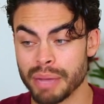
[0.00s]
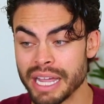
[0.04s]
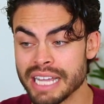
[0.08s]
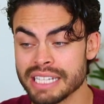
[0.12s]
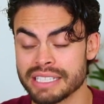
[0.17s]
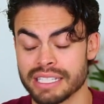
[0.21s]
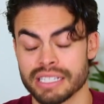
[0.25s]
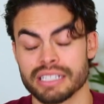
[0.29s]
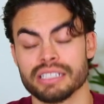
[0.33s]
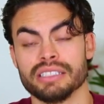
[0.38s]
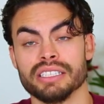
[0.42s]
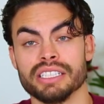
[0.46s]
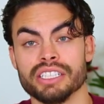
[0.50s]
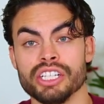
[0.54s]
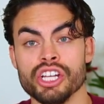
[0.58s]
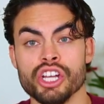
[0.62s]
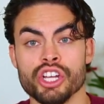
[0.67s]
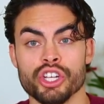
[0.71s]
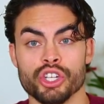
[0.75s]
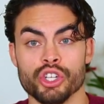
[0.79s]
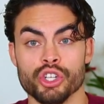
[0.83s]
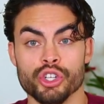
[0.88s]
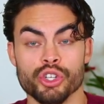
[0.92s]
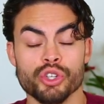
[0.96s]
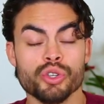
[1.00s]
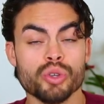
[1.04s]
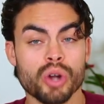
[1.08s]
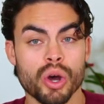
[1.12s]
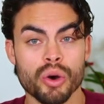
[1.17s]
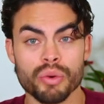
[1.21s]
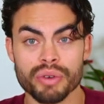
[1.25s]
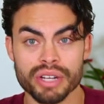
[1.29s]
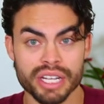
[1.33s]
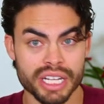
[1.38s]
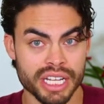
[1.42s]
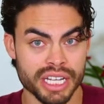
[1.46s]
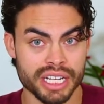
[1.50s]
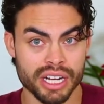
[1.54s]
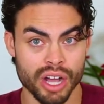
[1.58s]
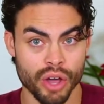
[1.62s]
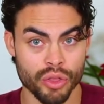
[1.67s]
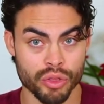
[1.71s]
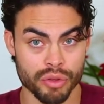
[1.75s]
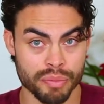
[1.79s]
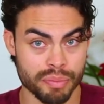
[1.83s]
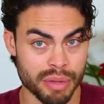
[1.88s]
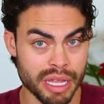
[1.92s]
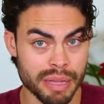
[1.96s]
Basically, you don't need
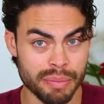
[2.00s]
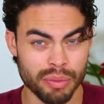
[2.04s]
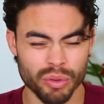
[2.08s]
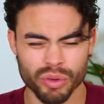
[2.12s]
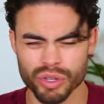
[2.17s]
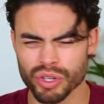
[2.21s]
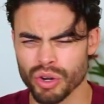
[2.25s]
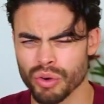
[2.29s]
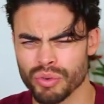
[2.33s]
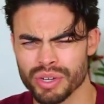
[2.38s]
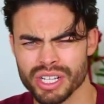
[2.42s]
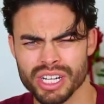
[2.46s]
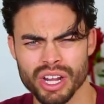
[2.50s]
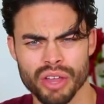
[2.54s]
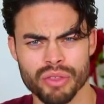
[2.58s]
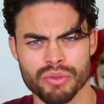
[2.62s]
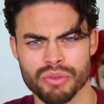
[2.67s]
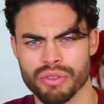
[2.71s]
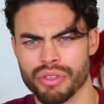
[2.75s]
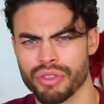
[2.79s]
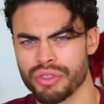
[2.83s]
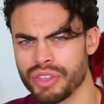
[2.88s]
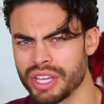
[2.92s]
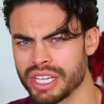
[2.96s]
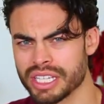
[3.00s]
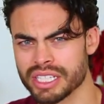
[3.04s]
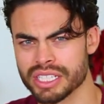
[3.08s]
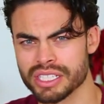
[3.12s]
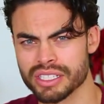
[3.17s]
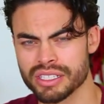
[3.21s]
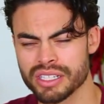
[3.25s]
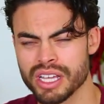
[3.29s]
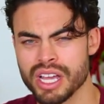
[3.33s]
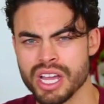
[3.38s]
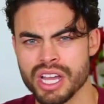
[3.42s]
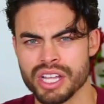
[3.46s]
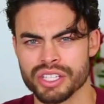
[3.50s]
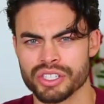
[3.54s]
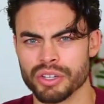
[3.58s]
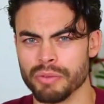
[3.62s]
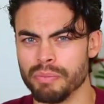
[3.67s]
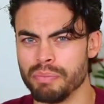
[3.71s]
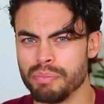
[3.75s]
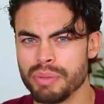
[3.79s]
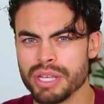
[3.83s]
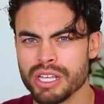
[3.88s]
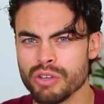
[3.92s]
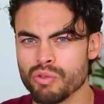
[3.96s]
other people, you don't need other things to
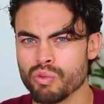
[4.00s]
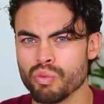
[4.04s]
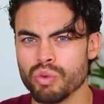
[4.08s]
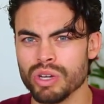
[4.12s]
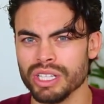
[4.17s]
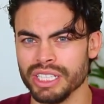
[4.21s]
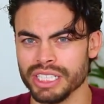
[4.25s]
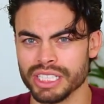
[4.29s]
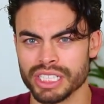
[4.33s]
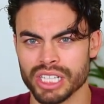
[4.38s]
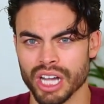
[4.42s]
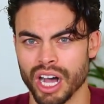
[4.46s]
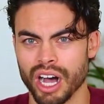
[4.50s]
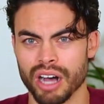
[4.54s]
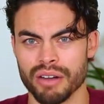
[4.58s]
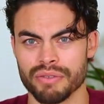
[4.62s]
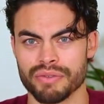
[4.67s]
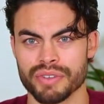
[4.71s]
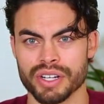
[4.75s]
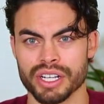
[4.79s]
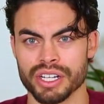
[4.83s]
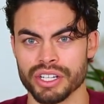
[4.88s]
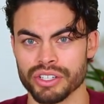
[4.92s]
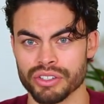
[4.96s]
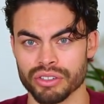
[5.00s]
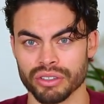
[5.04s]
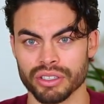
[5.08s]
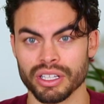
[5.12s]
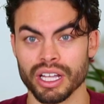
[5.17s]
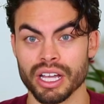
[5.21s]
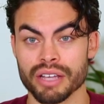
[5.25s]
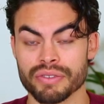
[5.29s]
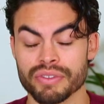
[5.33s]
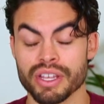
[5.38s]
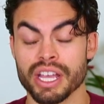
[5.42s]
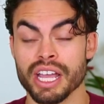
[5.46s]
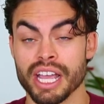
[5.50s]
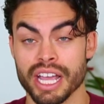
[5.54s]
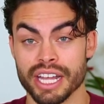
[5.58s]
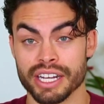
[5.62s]
be really confident in your life.